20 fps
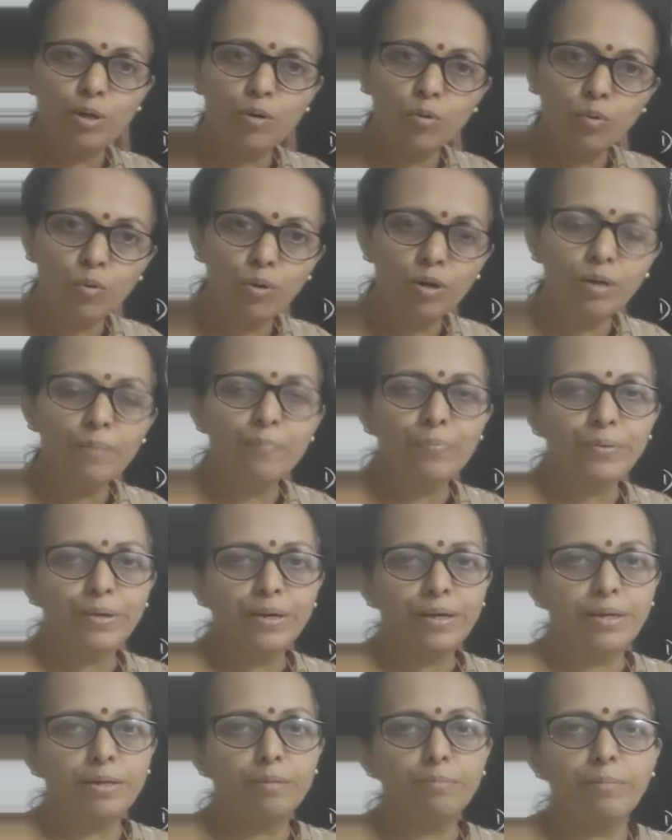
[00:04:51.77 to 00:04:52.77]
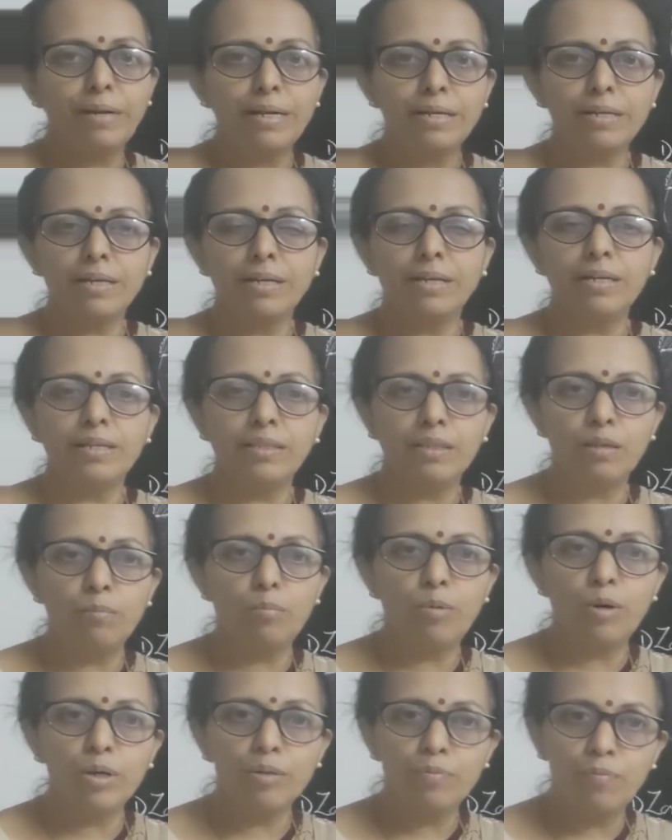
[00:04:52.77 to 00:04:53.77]
role in maintaining the
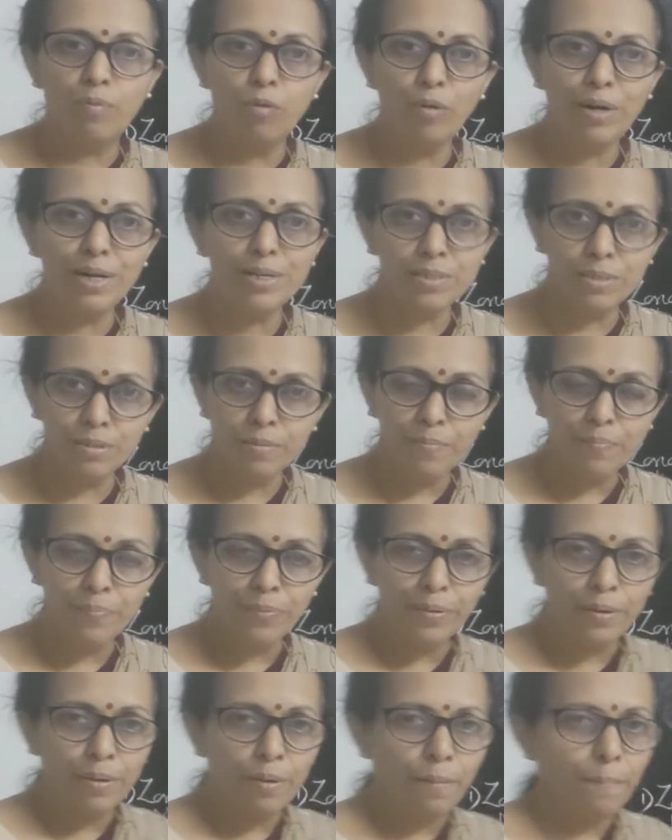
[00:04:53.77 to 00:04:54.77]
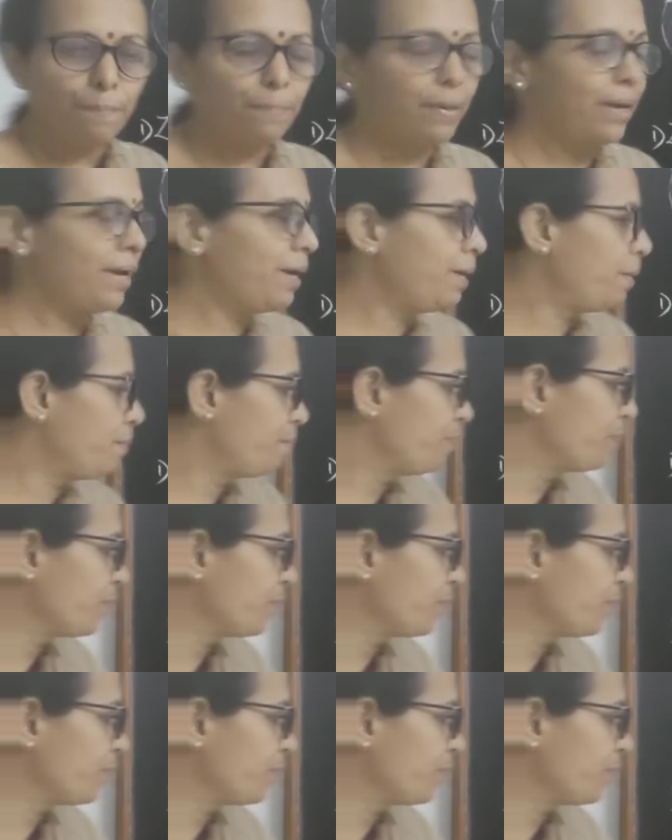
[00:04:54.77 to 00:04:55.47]
body fluids by